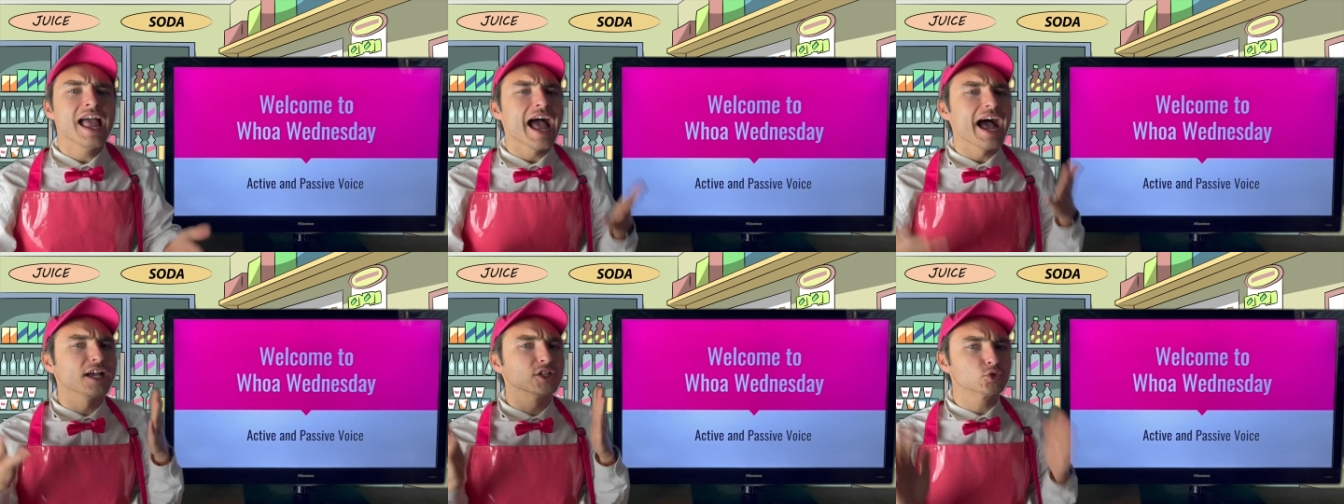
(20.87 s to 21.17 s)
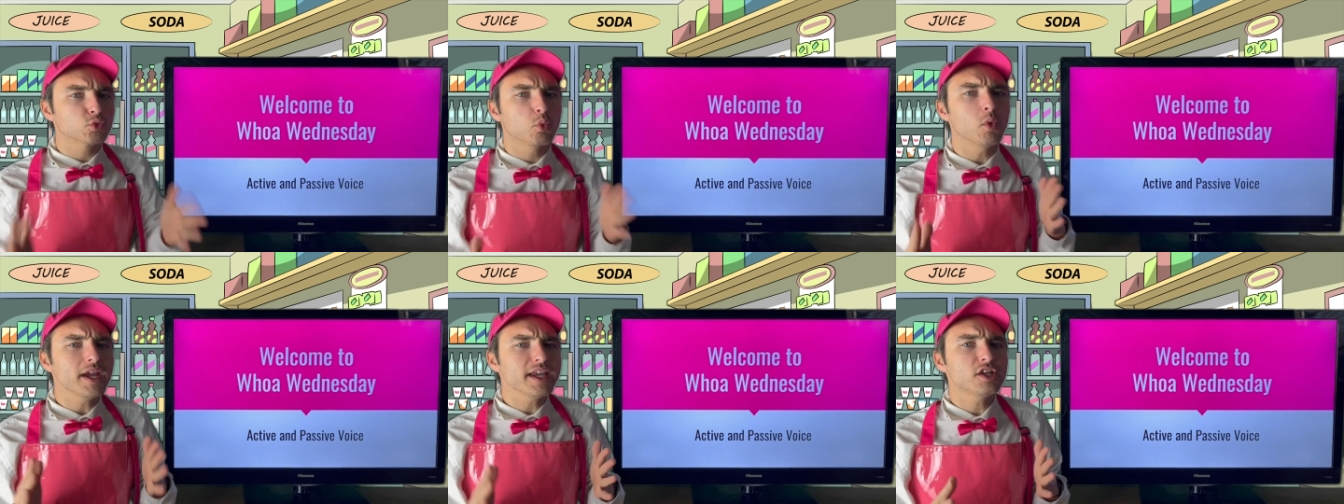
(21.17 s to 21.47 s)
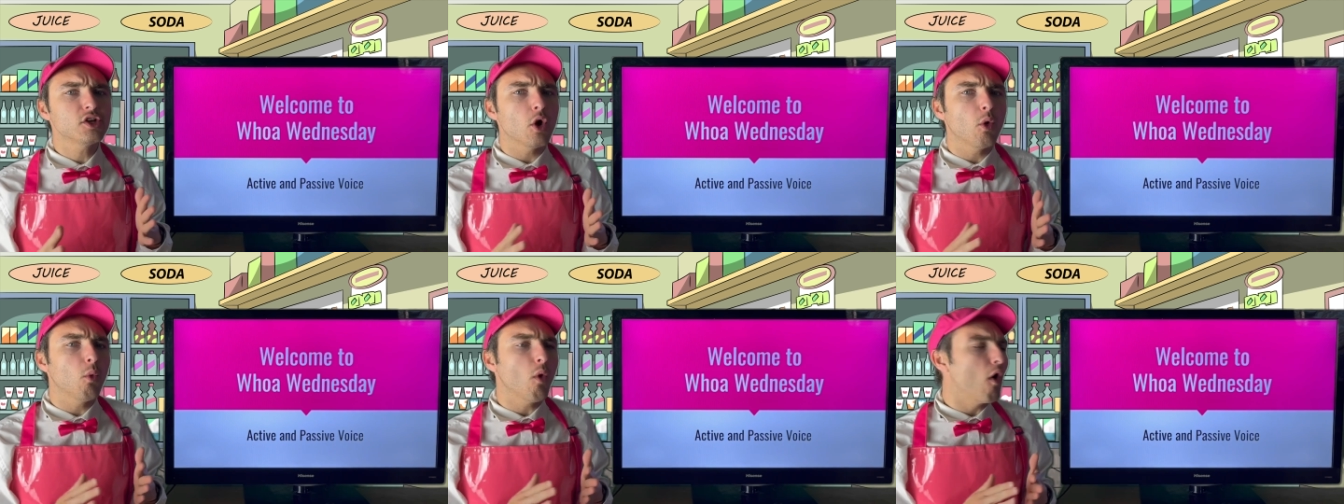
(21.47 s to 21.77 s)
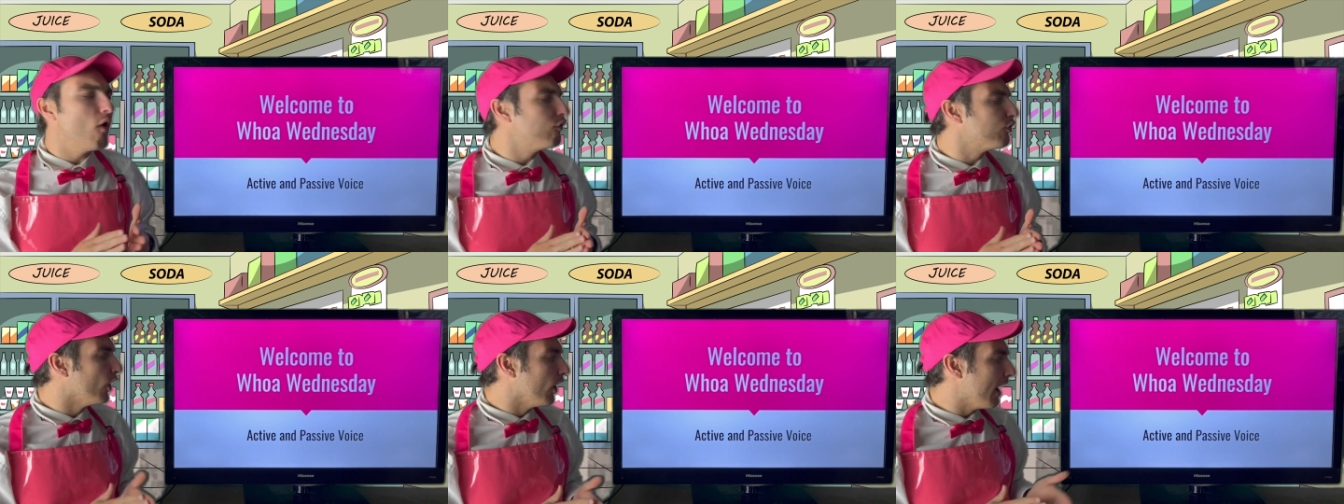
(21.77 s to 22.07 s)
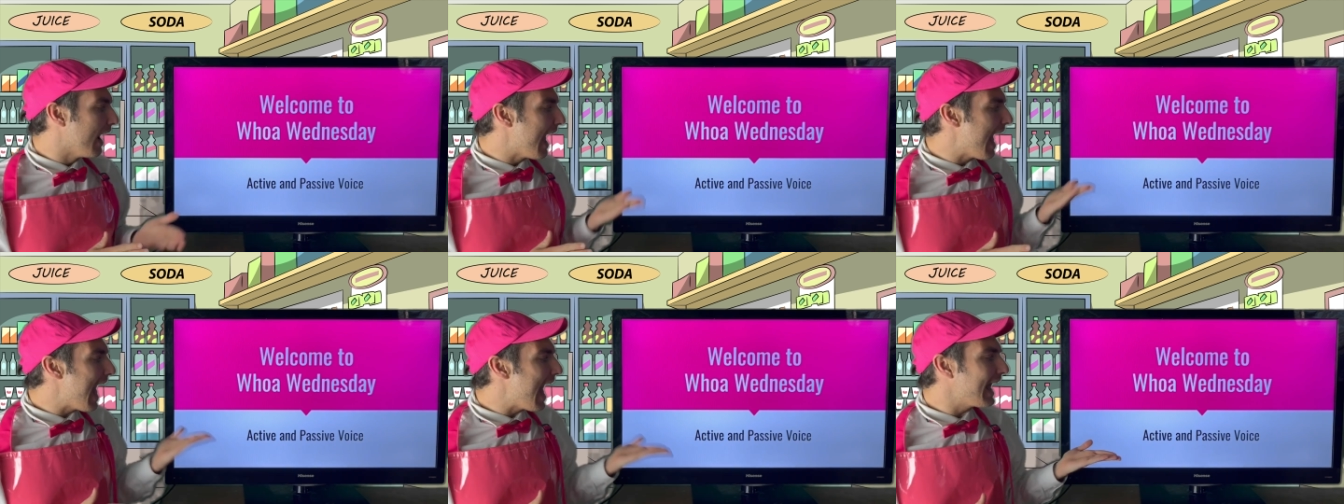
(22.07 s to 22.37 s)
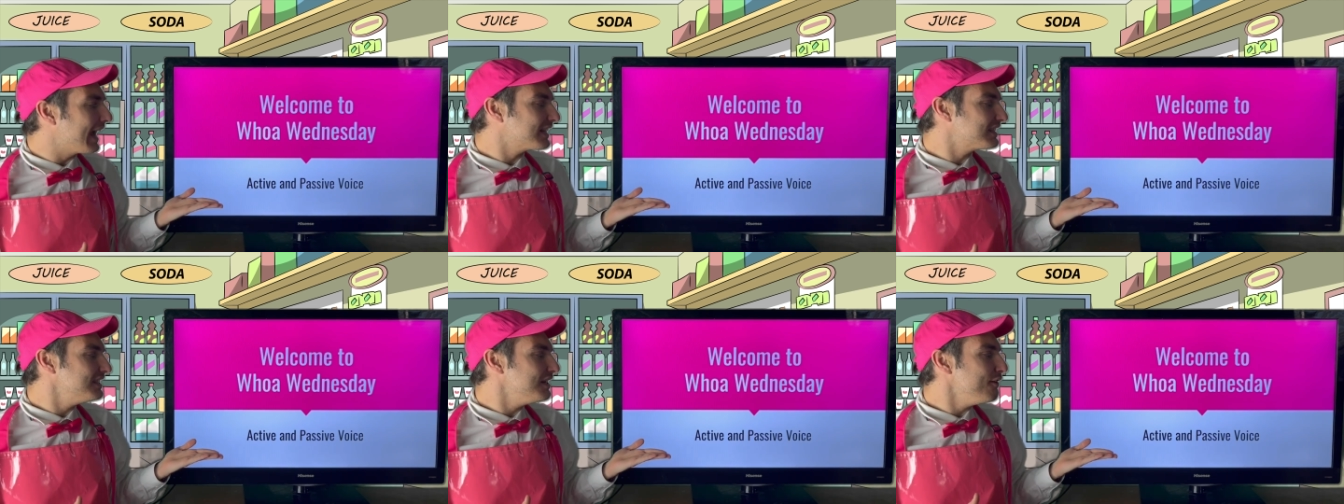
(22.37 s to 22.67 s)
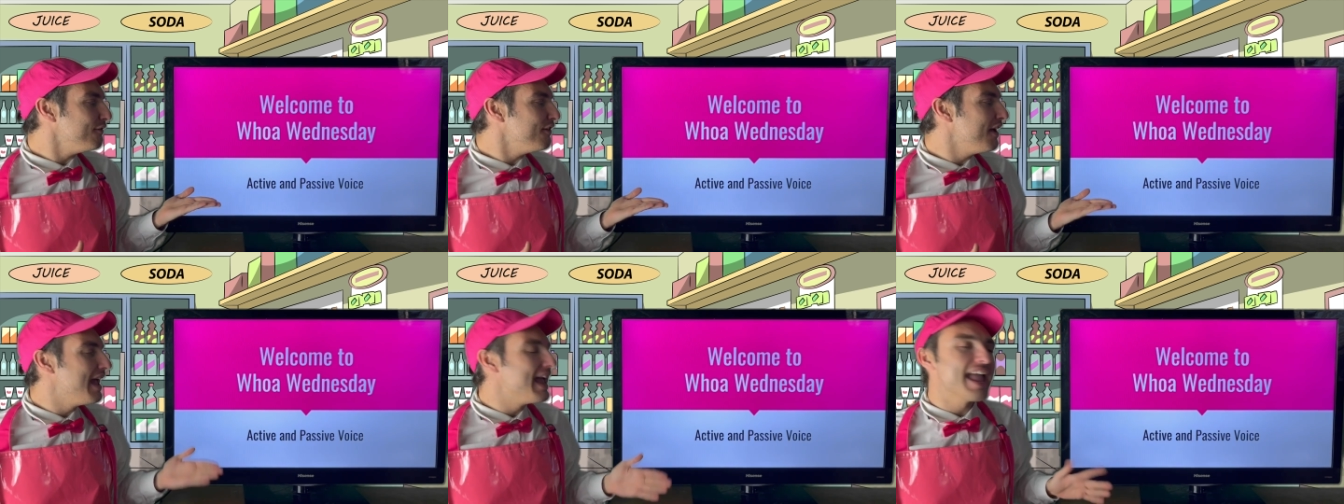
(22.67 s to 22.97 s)
as we go over
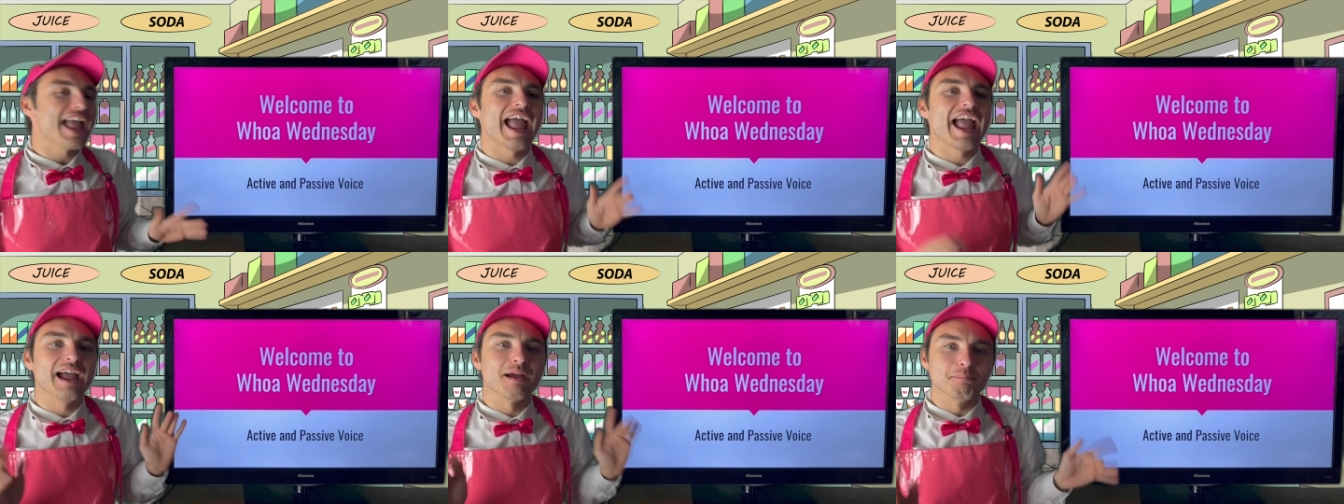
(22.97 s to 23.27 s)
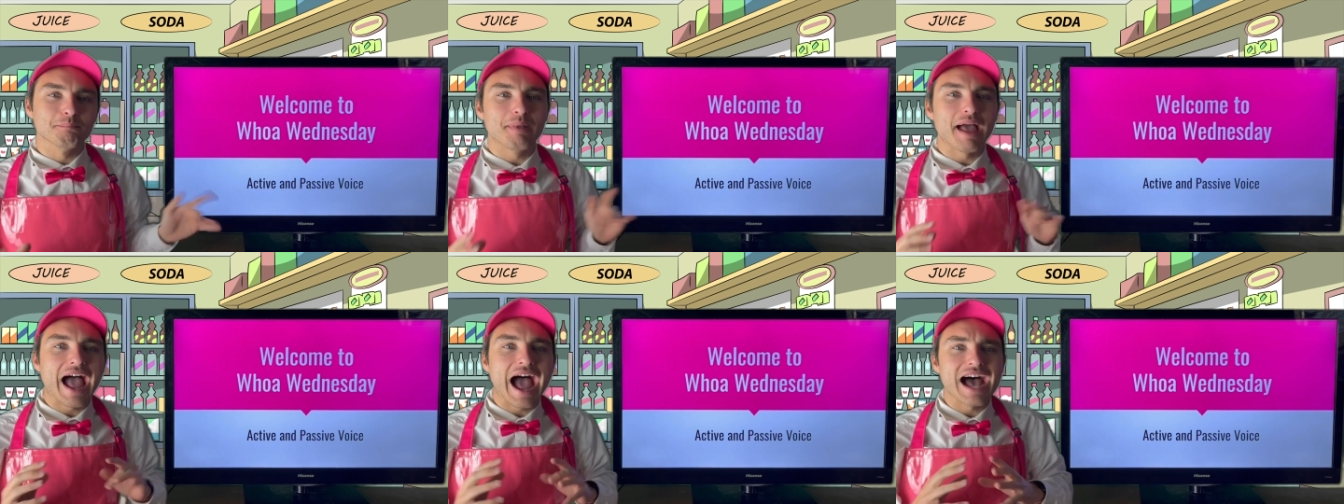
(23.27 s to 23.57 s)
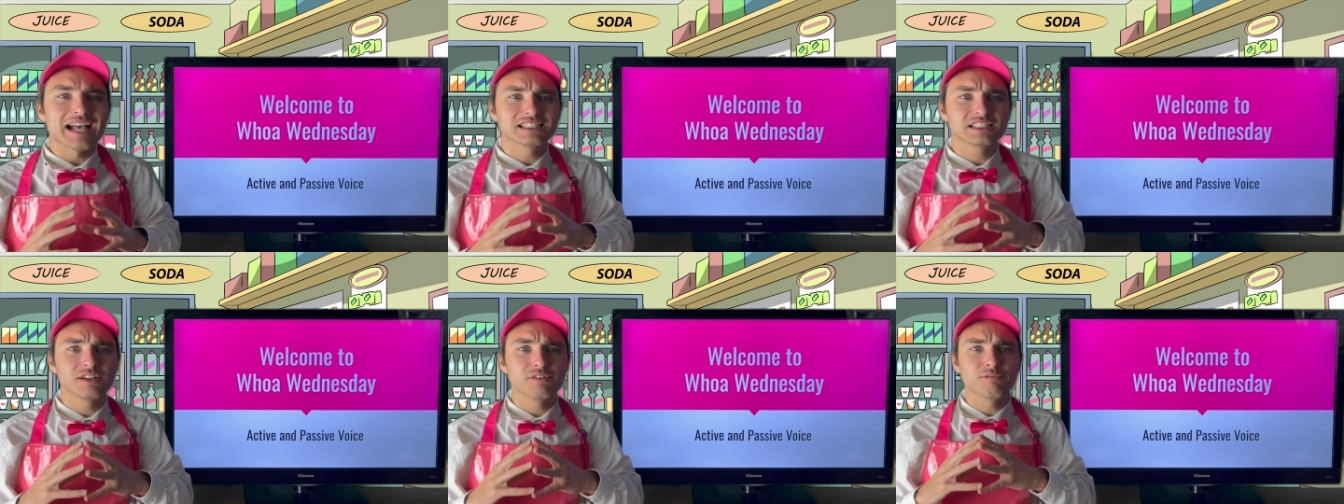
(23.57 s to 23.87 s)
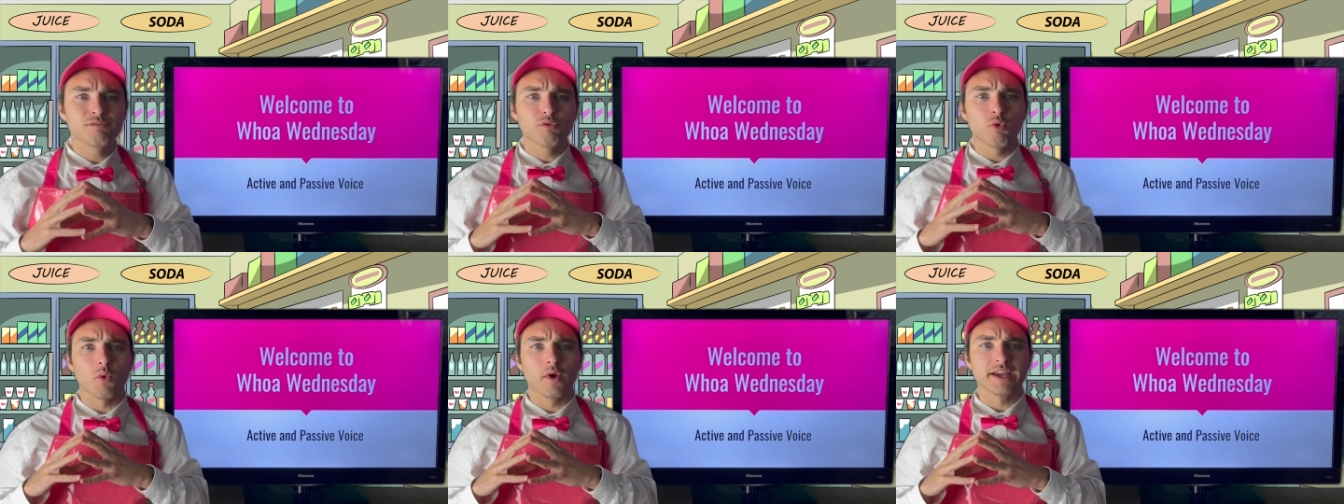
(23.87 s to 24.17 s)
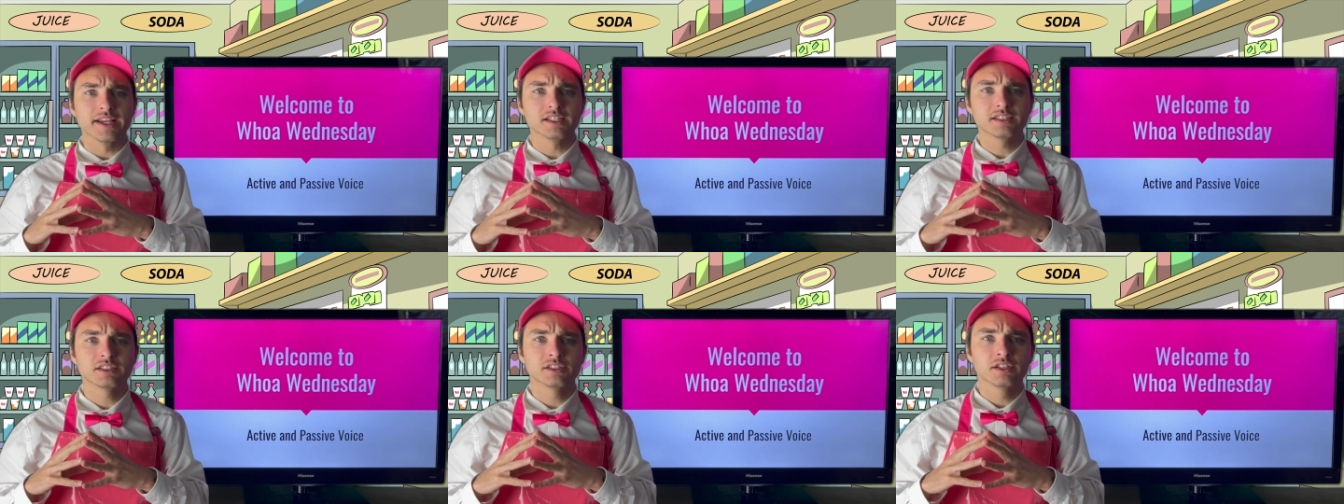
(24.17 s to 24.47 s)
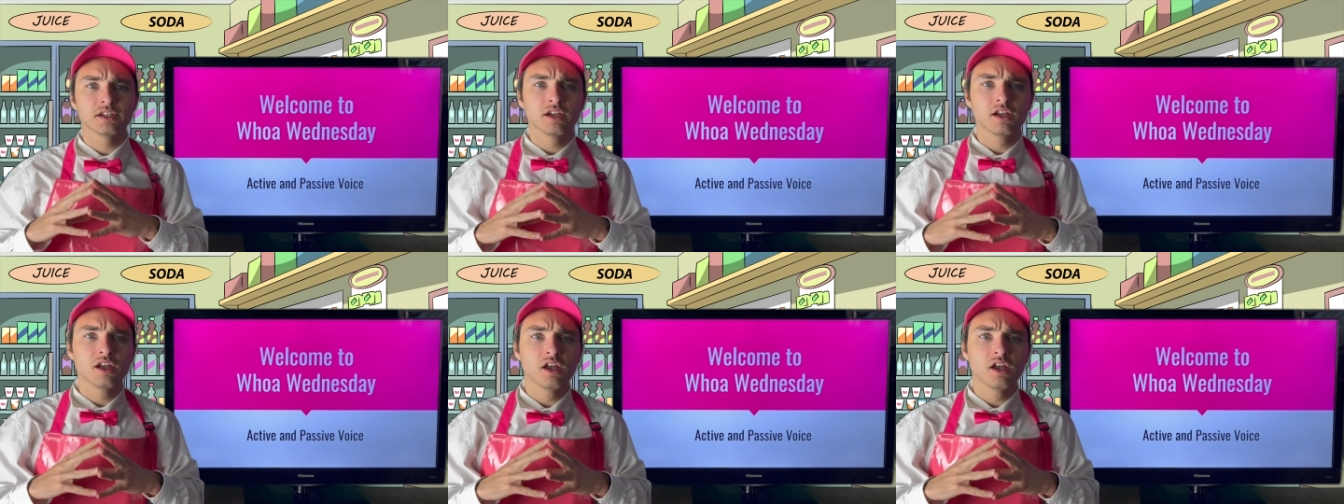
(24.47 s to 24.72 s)
active and passive voice.